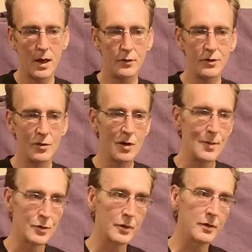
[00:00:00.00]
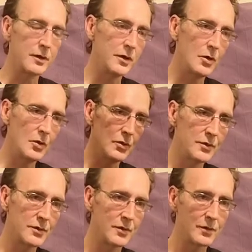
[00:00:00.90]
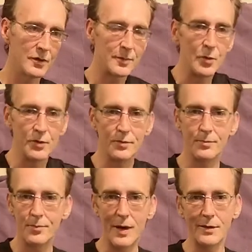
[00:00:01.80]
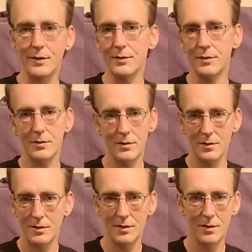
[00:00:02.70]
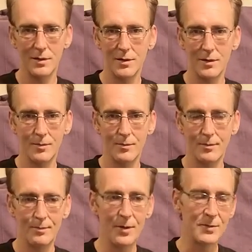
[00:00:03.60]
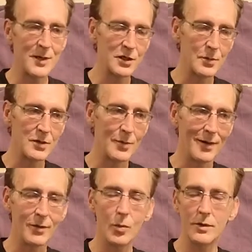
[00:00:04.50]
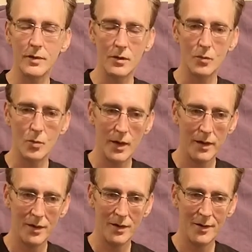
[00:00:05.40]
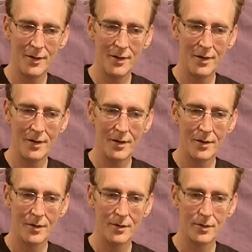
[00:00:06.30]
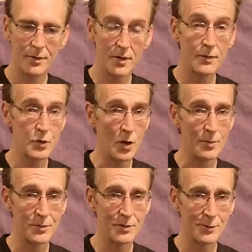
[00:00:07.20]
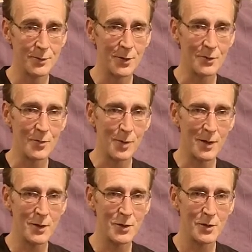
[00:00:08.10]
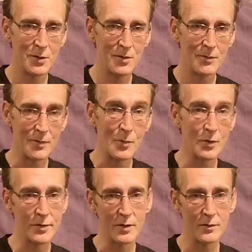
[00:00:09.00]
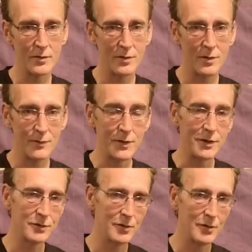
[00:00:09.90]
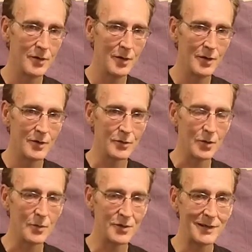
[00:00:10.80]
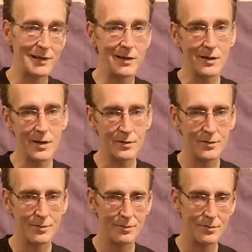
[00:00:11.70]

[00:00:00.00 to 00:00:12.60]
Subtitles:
How do you know how much you're going to use? I suppose practice. But especially with somewhere like the West Highlands Way, there's enough shops that you can replenish for most stuff if you need to. So I would say take less,